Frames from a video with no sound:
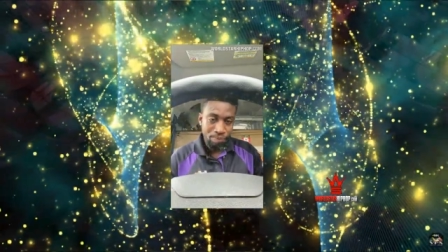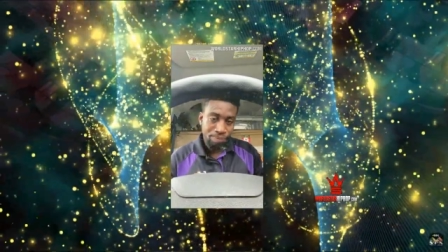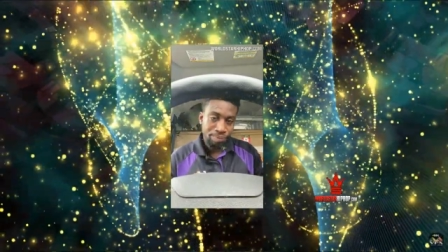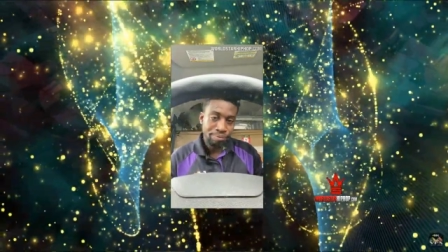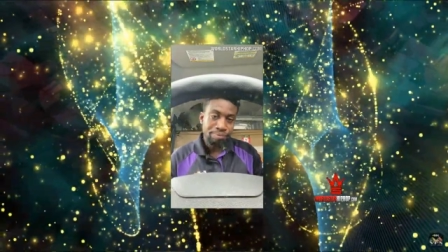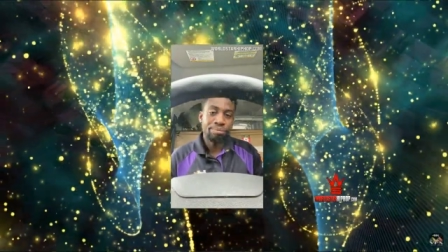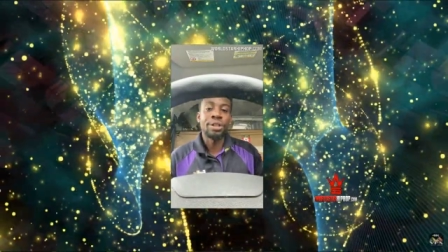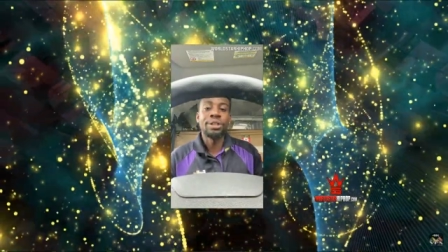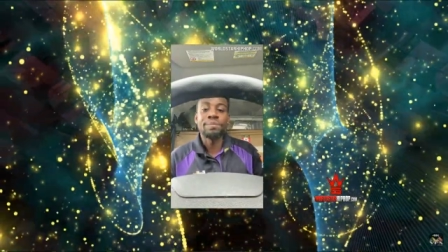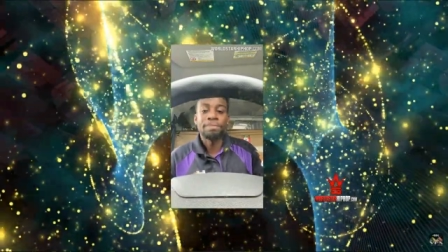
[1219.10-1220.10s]

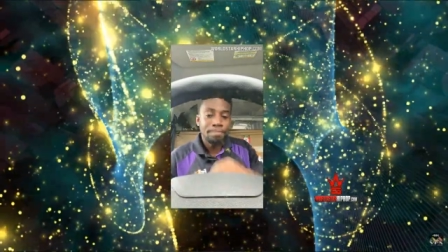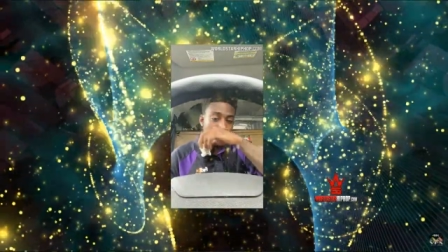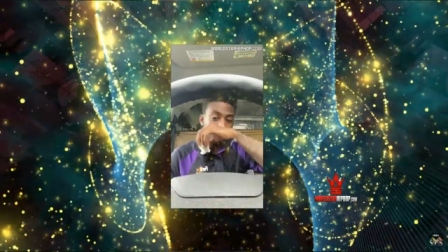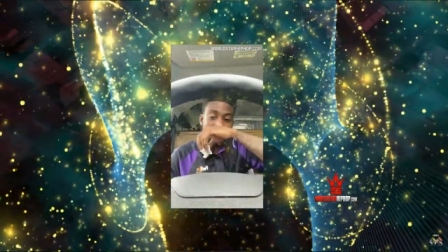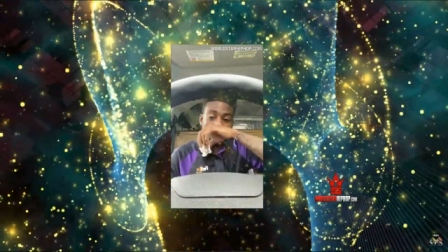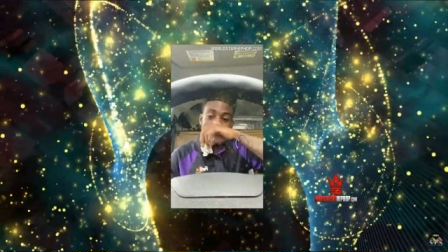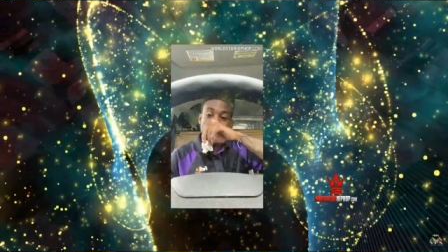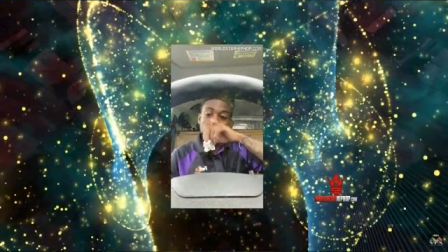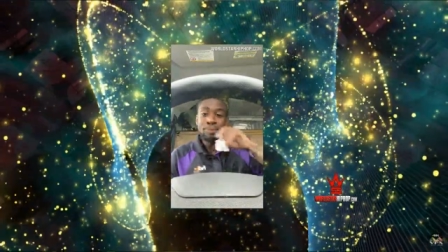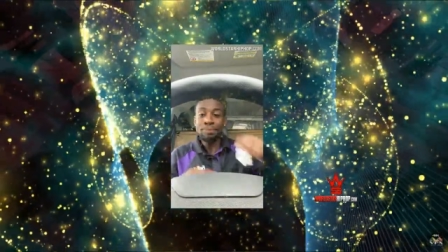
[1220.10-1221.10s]
Netflix. You know what I'm
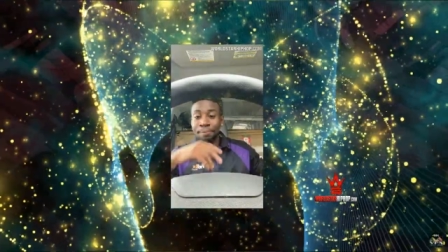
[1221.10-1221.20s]
saying?